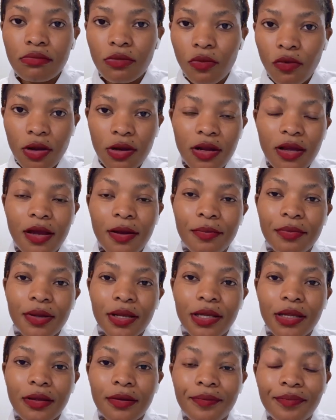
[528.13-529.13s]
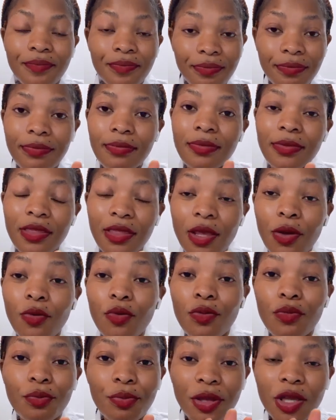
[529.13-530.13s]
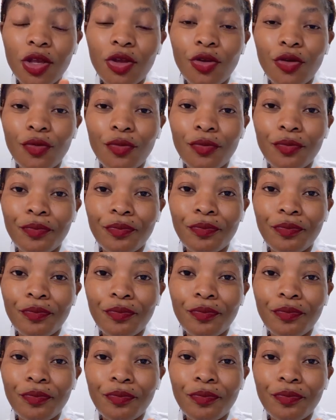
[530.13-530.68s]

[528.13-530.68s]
1 company, they will pick you.